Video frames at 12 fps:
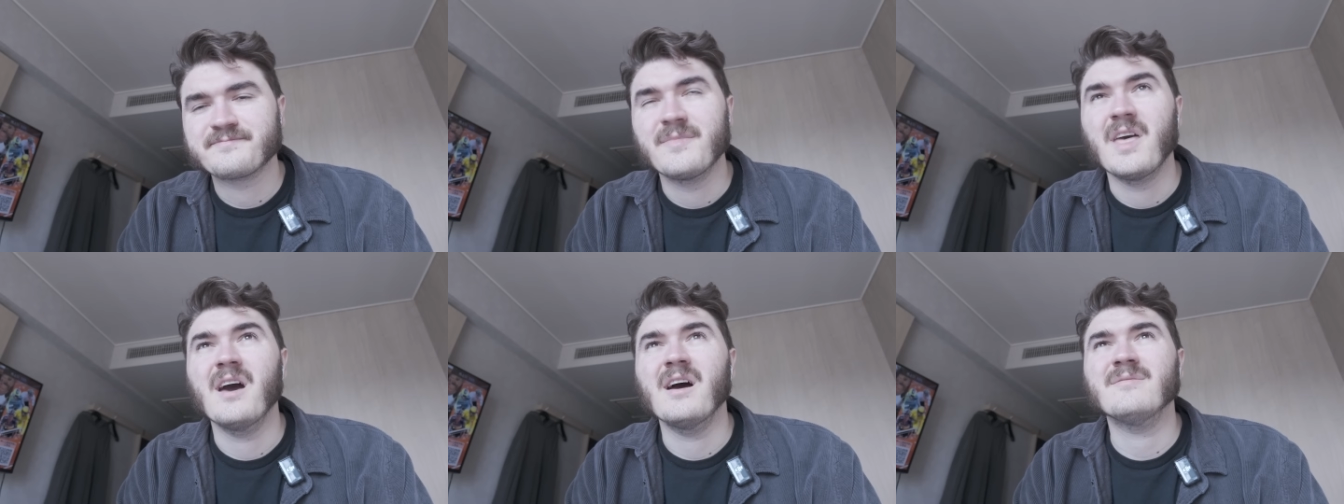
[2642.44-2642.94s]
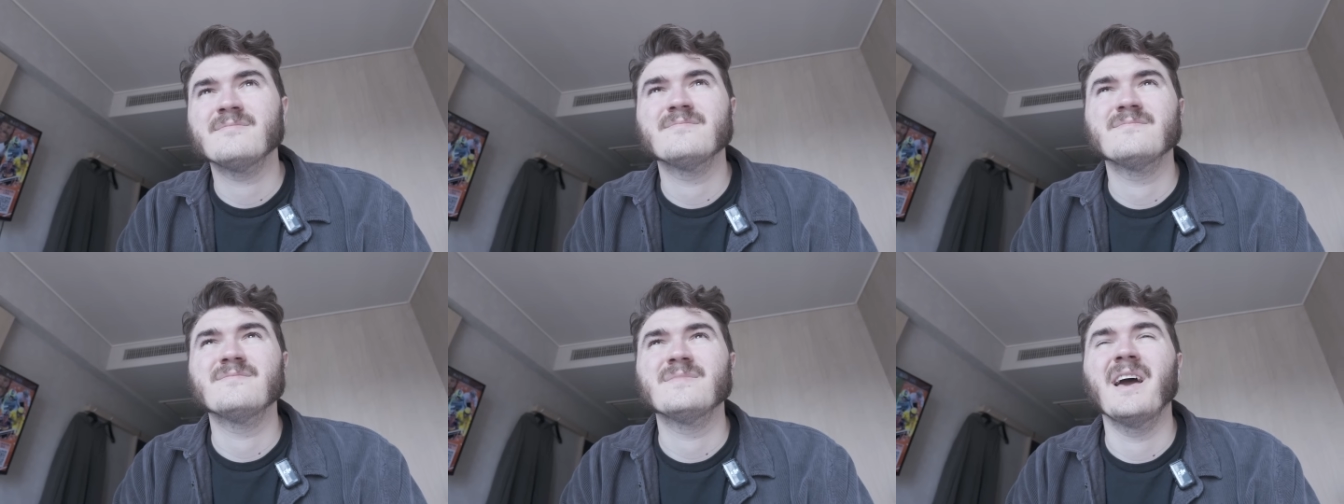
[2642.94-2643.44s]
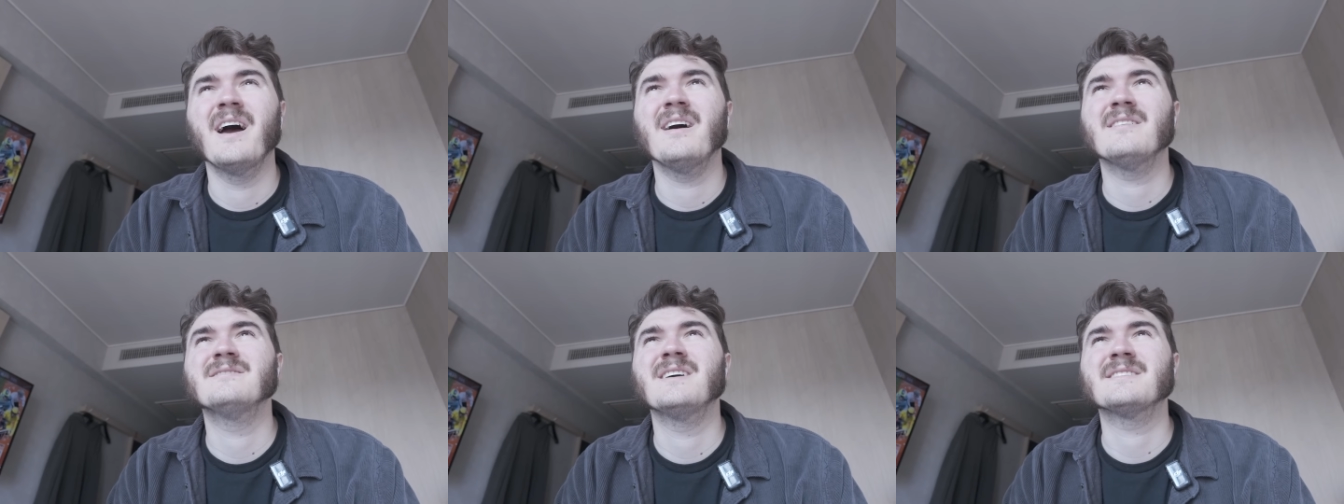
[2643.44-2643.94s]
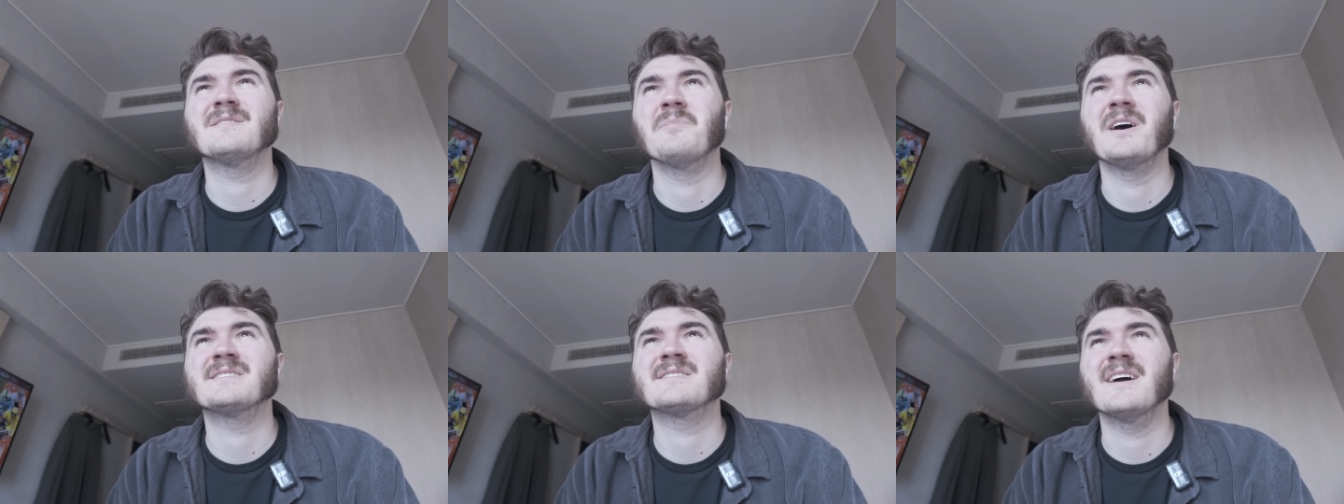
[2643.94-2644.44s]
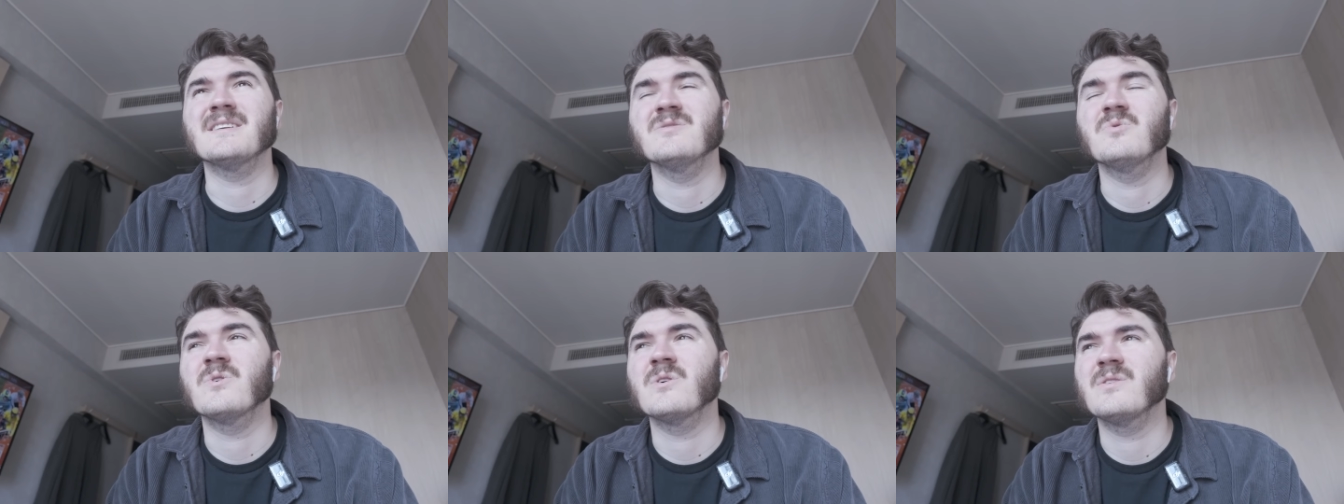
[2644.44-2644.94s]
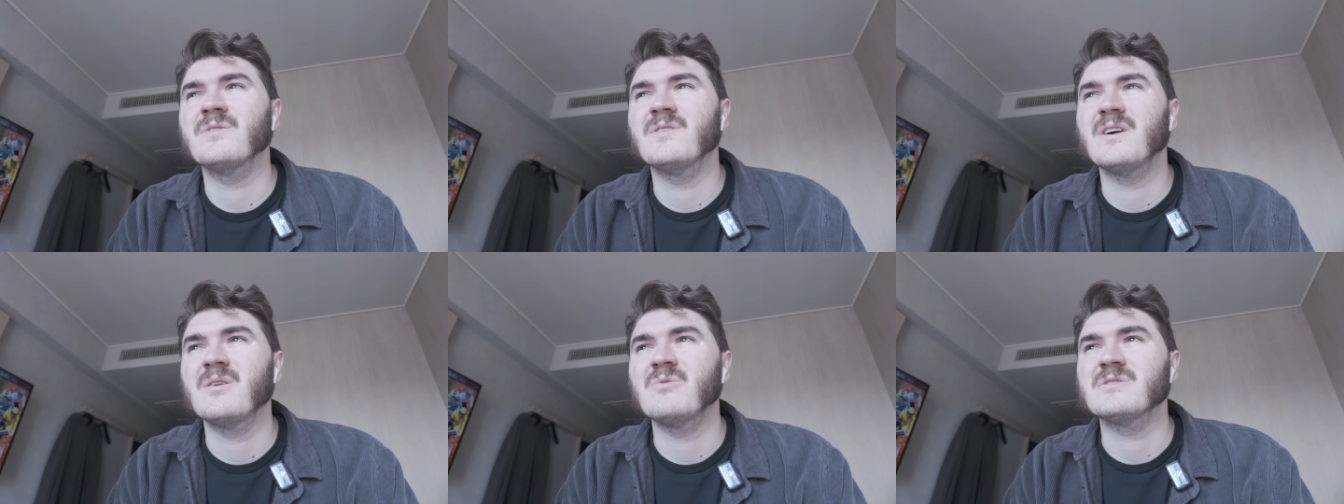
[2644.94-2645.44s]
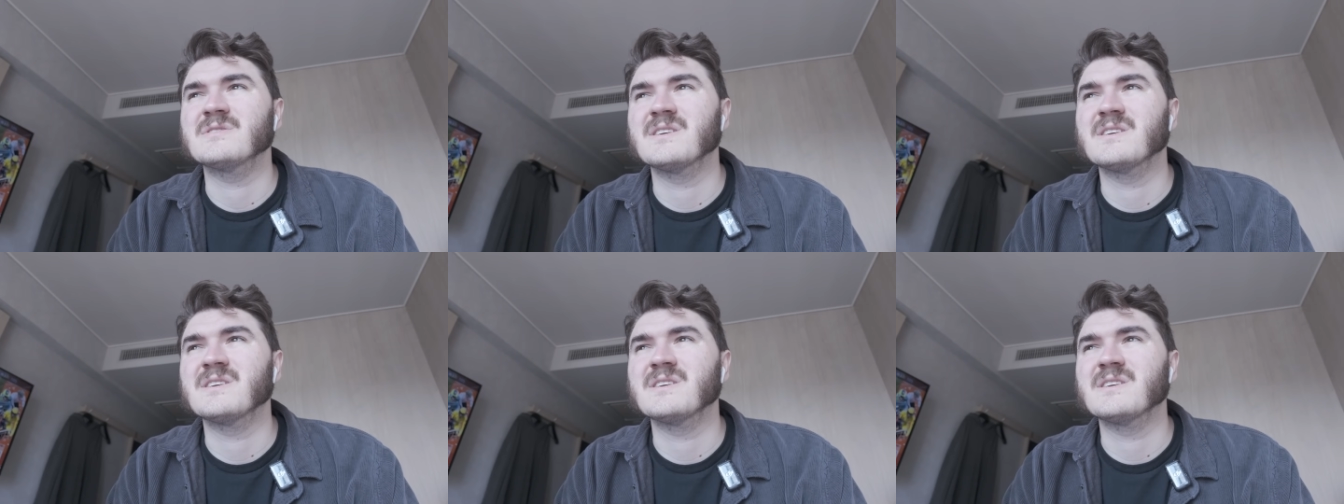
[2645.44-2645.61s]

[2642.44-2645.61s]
Yeah, yeah, not the best site in the world, I will